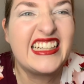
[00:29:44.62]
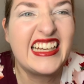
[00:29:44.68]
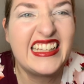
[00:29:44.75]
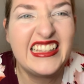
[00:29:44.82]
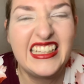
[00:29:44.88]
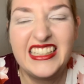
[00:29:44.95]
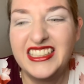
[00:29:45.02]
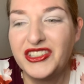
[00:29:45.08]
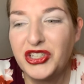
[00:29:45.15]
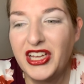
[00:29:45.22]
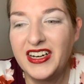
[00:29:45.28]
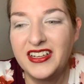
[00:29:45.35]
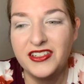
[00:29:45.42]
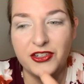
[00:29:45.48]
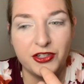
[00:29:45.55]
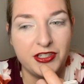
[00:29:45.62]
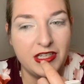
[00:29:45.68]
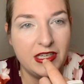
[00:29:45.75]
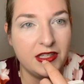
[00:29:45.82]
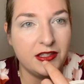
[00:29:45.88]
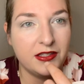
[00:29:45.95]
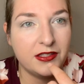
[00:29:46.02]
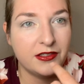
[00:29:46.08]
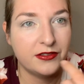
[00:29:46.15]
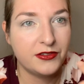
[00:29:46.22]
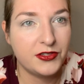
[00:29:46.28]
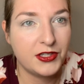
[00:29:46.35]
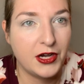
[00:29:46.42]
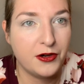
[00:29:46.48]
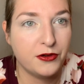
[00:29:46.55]
And then it'll get on your teeth,
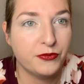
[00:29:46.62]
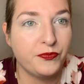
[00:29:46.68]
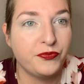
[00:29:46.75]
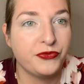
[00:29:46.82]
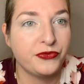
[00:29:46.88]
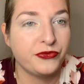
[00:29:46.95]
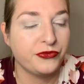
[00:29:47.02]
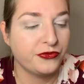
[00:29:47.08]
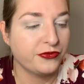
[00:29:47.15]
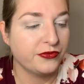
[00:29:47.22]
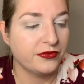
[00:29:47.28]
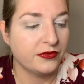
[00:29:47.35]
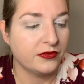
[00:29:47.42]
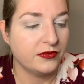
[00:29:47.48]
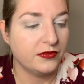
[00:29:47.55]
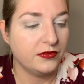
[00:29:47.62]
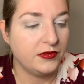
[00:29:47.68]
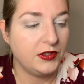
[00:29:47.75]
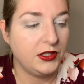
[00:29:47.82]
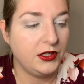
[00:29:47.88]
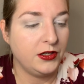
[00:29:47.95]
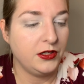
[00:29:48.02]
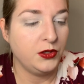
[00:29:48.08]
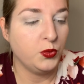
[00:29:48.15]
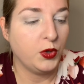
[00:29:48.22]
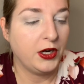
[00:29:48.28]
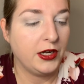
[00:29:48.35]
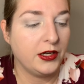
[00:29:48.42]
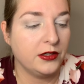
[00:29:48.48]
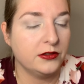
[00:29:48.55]
so you know you
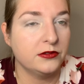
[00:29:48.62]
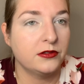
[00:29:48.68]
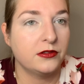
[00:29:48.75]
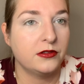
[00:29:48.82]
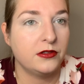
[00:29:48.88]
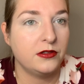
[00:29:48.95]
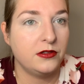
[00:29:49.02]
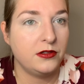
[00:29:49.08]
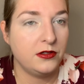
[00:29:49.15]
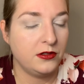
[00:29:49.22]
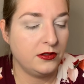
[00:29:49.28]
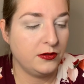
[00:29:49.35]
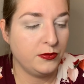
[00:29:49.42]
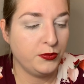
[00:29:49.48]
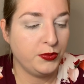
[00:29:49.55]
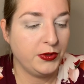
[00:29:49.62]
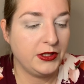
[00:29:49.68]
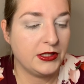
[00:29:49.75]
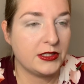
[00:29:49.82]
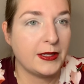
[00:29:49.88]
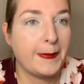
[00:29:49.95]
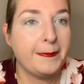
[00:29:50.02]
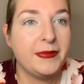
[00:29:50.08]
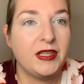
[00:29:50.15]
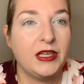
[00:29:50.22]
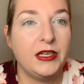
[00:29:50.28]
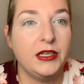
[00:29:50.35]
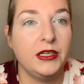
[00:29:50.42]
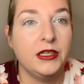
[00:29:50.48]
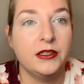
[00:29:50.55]
want to put
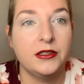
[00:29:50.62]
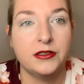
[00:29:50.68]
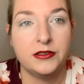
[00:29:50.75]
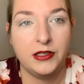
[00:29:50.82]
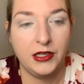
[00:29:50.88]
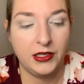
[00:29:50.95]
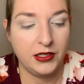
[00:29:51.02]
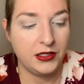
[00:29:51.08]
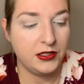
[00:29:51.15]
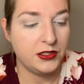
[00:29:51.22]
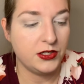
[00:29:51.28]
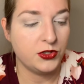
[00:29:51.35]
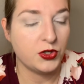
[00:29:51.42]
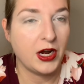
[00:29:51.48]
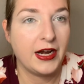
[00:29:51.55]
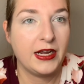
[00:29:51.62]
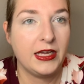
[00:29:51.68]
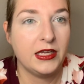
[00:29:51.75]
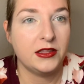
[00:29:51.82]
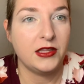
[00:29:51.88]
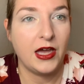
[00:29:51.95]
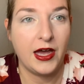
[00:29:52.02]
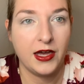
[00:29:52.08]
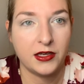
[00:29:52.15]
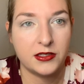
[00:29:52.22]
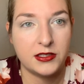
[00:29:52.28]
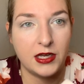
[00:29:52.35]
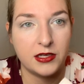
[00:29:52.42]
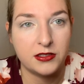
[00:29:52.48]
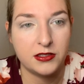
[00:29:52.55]
something in to try to get the
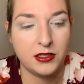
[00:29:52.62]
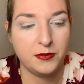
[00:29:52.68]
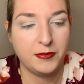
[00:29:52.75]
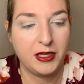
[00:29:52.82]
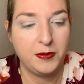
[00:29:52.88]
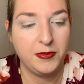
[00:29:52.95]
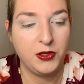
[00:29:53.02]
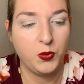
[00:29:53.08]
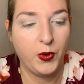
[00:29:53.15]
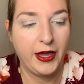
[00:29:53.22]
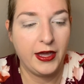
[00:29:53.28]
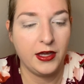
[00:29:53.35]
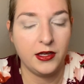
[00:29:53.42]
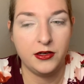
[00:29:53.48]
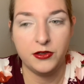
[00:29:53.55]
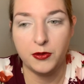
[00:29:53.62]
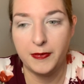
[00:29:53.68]
excess that might be way in